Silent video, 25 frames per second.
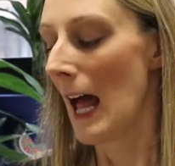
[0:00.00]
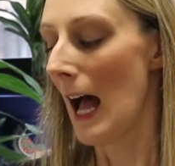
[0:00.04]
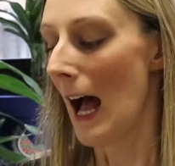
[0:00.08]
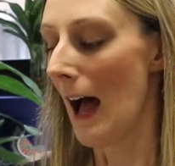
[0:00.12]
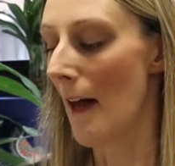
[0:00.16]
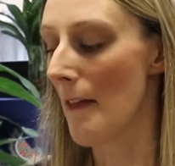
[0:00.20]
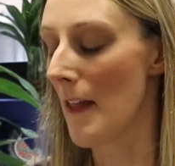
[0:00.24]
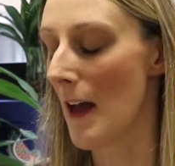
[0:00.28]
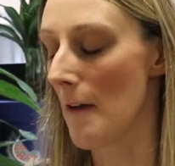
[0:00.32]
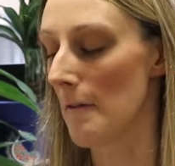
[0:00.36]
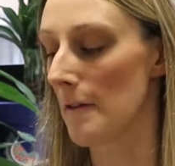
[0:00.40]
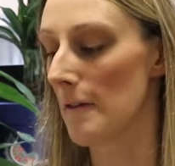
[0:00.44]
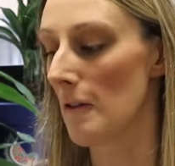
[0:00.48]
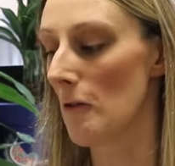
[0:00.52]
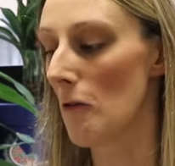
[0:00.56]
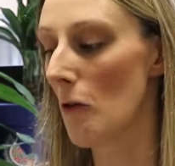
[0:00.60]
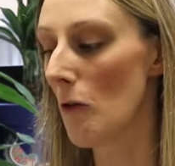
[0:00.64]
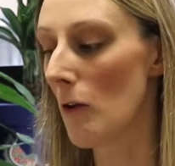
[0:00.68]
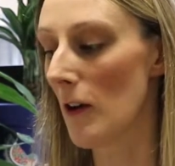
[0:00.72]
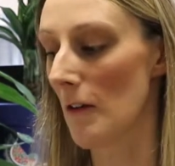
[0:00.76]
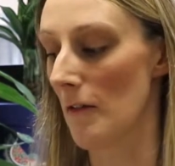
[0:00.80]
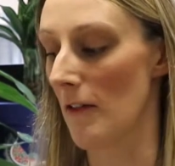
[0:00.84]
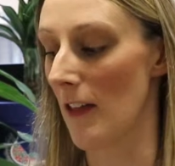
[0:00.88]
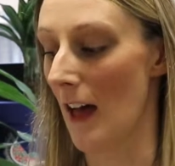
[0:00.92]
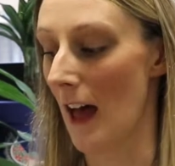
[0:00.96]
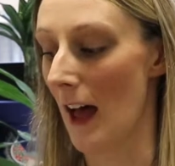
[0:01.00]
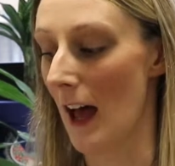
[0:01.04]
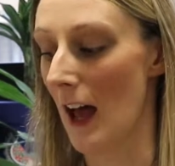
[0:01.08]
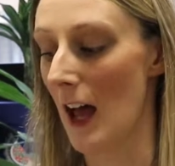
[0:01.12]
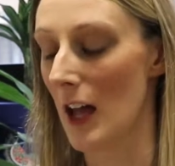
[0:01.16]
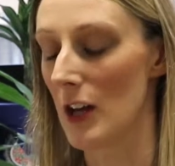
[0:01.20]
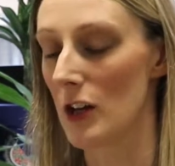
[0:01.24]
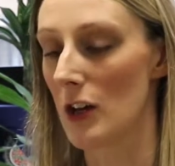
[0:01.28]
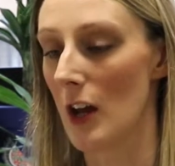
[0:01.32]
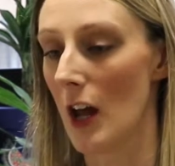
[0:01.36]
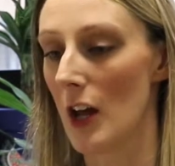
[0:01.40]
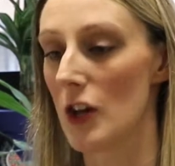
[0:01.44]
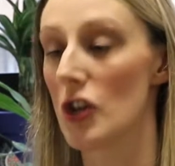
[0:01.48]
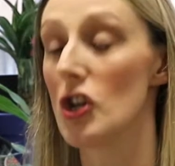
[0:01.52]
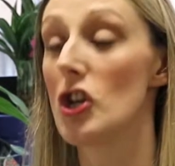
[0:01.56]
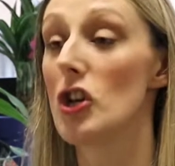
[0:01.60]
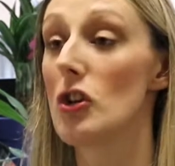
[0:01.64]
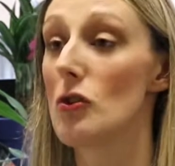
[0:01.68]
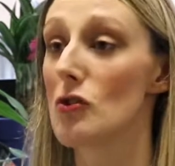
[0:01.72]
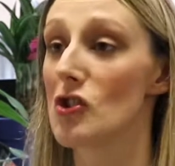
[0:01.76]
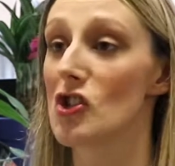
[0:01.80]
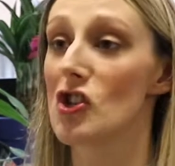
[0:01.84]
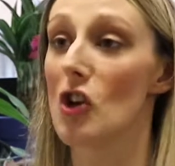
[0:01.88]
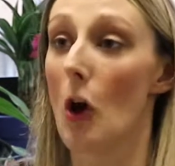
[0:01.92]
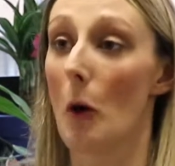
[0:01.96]
And then for all of that, a
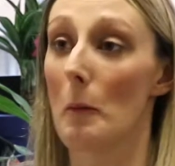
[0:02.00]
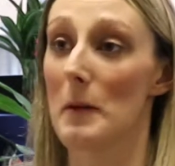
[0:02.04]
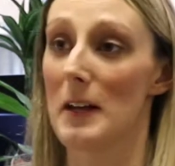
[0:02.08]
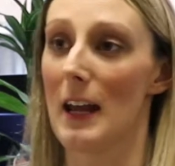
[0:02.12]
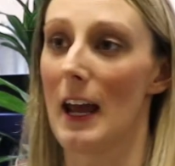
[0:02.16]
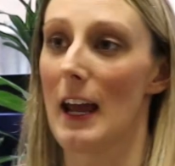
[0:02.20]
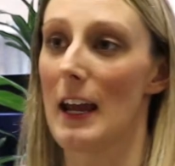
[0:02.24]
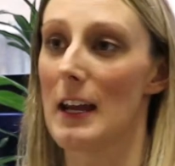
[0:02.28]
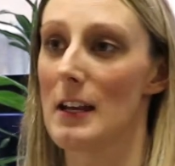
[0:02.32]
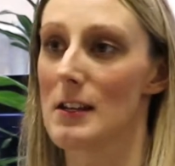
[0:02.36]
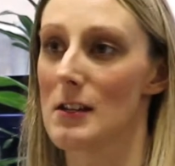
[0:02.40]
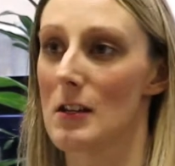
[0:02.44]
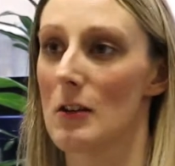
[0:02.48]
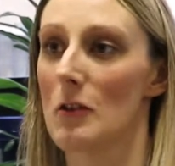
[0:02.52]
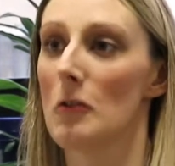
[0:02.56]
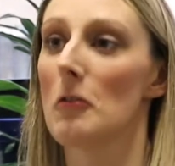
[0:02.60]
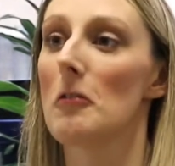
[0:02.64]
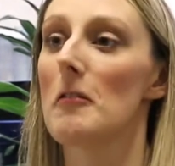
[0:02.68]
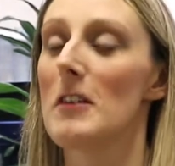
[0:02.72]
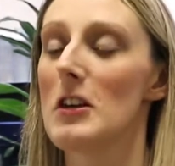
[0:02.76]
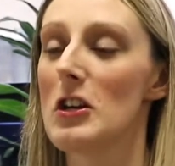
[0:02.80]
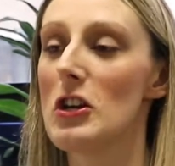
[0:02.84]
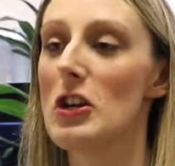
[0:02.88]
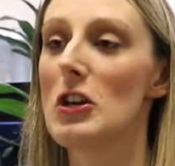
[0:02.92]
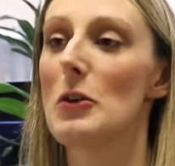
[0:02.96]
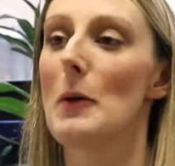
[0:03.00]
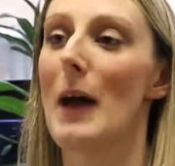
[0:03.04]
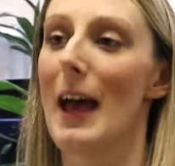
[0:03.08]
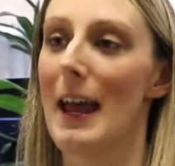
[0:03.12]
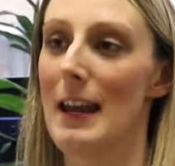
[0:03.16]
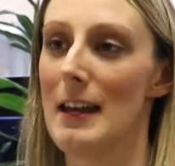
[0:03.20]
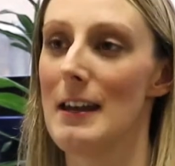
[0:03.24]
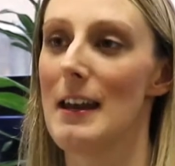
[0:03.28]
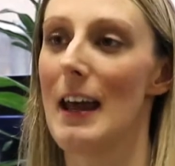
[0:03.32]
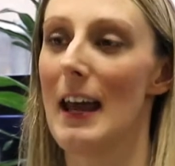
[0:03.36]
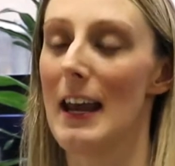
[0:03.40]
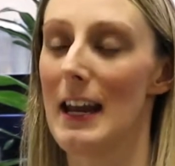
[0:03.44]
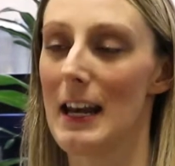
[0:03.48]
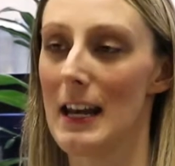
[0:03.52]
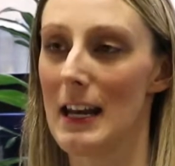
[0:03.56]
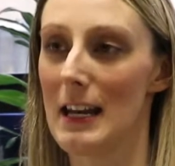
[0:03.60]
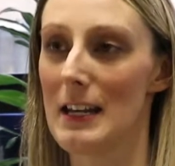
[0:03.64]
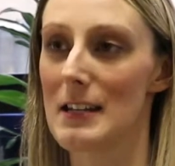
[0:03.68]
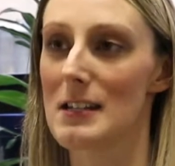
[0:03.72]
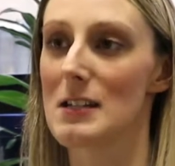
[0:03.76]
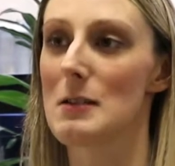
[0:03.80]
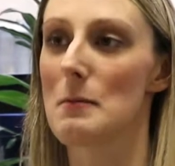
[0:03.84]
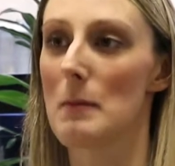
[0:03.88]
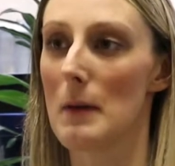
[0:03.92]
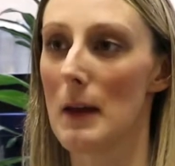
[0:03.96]
new stop date or a new end date
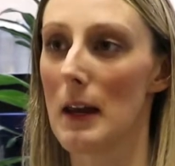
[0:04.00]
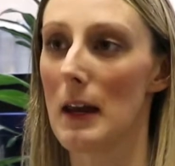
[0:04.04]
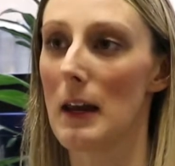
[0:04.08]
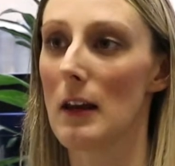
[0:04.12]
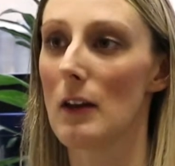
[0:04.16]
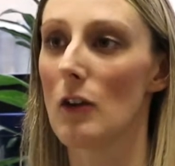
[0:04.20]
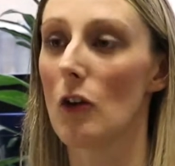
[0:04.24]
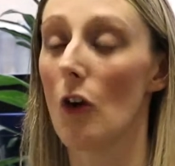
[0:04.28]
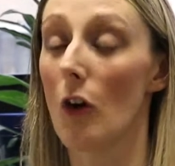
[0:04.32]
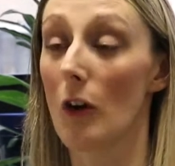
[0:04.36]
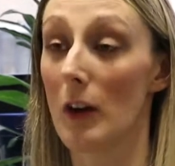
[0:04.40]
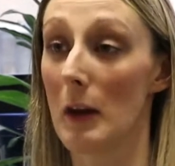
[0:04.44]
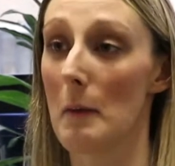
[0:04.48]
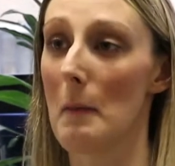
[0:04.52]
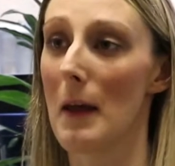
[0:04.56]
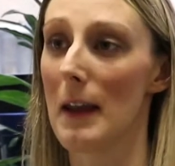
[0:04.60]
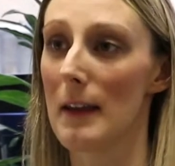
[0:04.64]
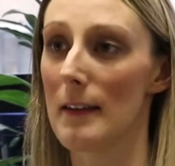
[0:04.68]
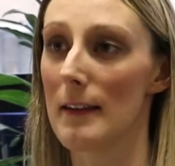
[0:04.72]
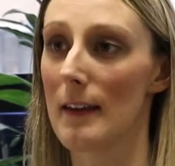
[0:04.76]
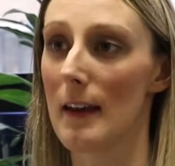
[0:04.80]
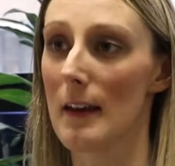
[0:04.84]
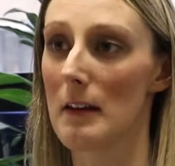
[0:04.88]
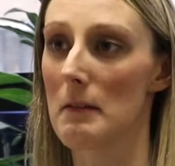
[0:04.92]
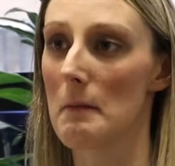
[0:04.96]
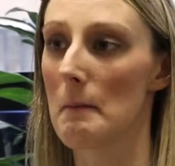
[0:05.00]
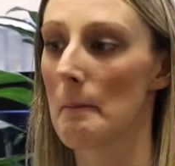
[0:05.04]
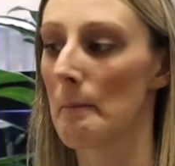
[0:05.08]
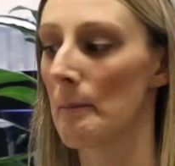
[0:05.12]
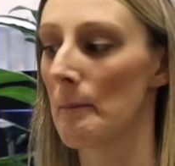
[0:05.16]
needs to be documented.